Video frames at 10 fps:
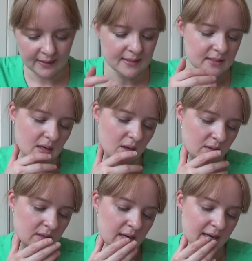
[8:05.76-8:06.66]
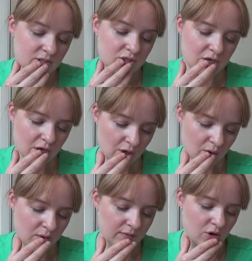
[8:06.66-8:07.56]
So the next
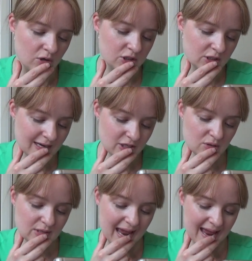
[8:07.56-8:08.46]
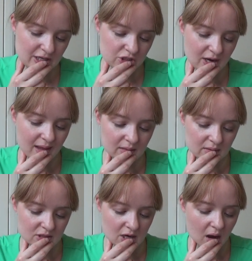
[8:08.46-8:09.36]
two, you've got Shadow's Edge
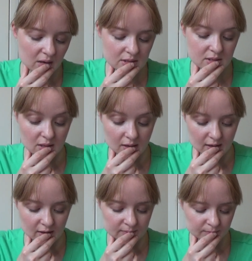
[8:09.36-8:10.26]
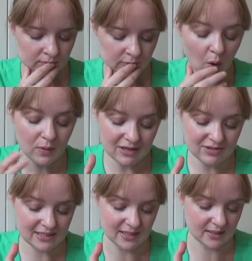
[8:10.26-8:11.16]
and Dark Star. Oh, there
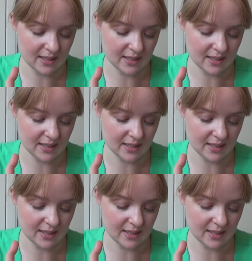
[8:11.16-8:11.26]
is six